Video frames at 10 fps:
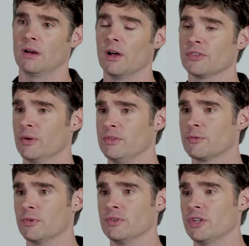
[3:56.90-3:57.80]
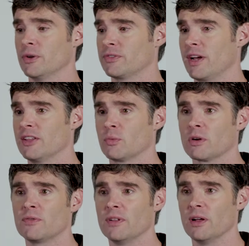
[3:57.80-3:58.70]
Also, different geoscience
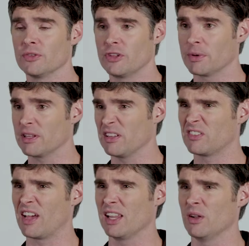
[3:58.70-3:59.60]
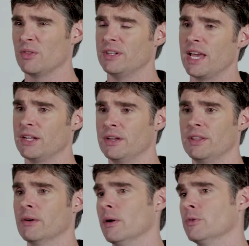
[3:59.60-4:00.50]
workflows typically silo the data
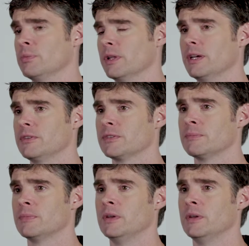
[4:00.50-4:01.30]
in their own place.